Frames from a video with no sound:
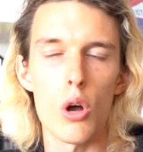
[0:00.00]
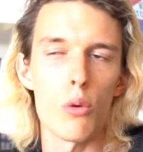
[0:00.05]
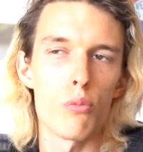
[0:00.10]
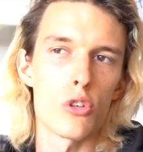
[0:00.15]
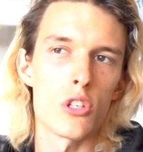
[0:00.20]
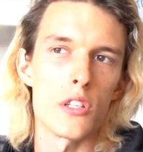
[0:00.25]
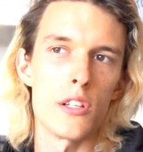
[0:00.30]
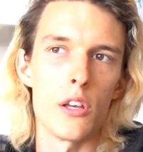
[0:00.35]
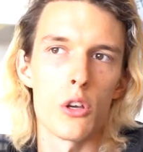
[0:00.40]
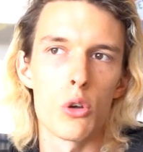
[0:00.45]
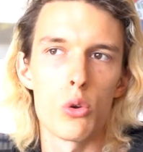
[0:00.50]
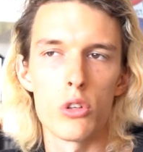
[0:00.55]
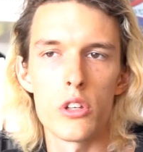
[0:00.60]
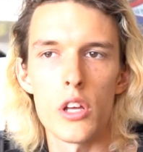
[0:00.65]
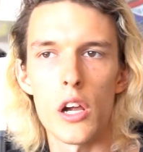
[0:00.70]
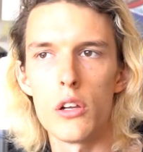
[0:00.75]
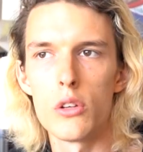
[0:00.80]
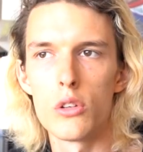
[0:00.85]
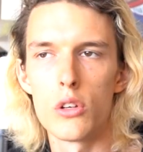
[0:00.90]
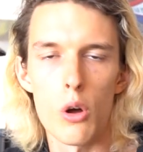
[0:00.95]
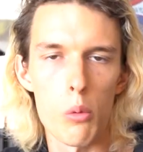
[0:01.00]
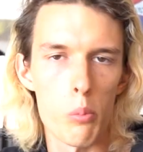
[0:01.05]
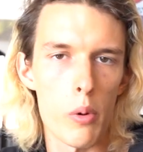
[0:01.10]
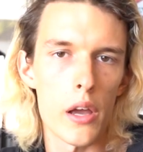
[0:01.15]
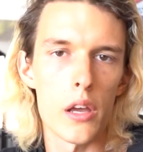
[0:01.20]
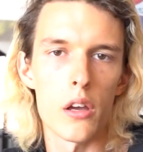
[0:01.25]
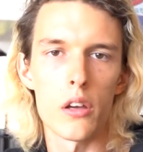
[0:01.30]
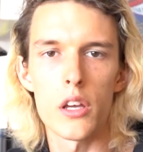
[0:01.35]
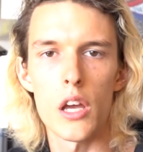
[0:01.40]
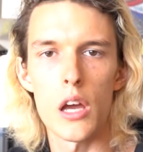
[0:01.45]
Obviously, I could tell you,
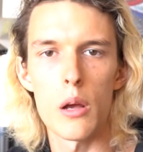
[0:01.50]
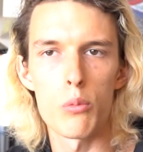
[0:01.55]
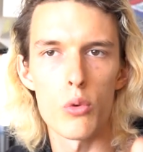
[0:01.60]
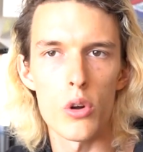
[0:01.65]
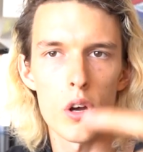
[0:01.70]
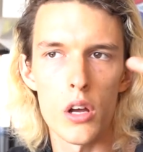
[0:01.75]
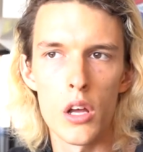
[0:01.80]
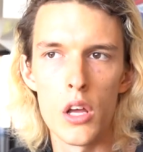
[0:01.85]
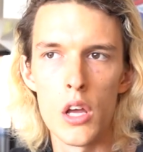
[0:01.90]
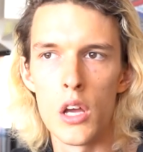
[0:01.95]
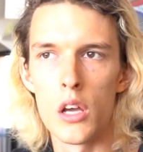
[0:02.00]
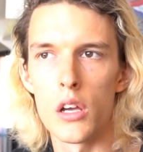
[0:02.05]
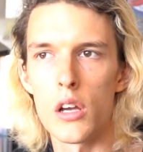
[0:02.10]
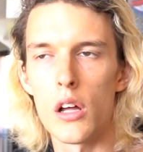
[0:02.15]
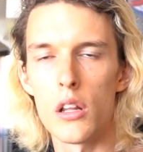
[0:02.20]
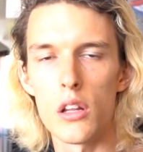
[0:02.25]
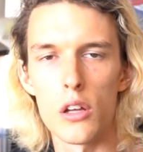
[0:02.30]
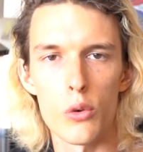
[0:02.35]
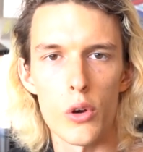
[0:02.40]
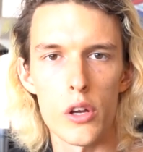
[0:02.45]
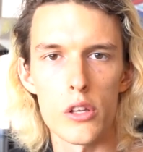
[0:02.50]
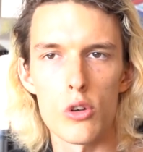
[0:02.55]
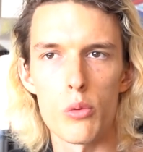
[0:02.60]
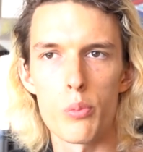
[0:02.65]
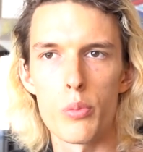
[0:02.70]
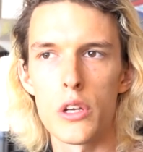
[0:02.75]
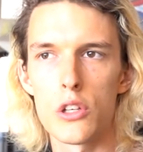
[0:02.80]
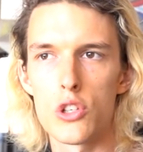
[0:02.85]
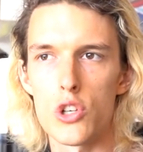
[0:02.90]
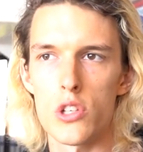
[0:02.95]
buy a camera, color grade your
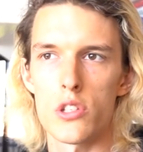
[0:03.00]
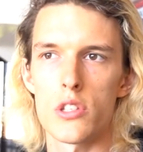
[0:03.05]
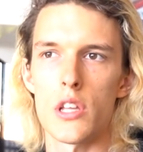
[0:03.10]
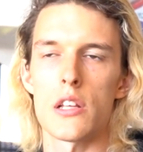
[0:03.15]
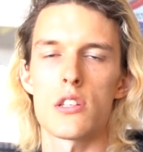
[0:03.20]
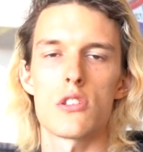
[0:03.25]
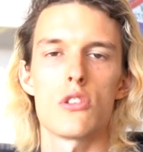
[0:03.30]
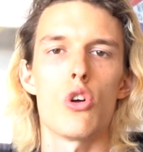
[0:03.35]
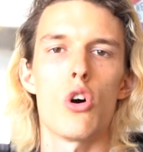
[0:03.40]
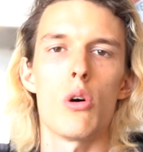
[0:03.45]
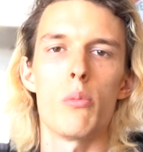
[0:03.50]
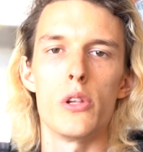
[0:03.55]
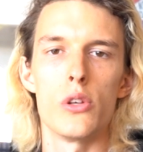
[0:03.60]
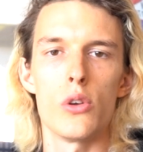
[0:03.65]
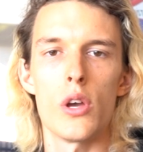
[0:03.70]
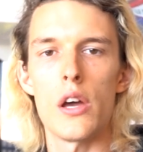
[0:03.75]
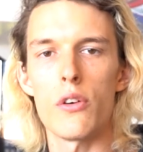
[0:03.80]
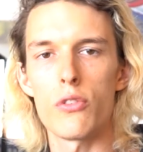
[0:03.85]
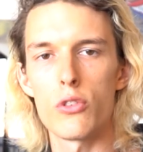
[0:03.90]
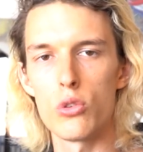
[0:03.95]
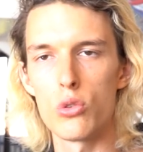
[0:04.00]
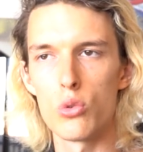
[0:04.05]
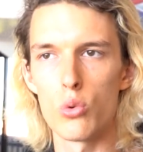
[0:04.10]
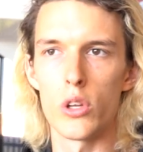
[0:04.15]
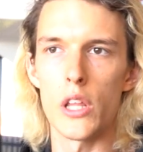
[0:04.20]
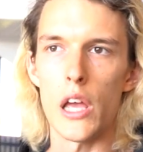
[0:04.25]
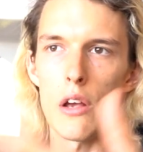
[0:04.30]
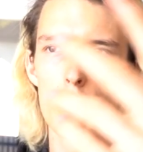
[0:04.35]
pictures. That's normal. You have to do it.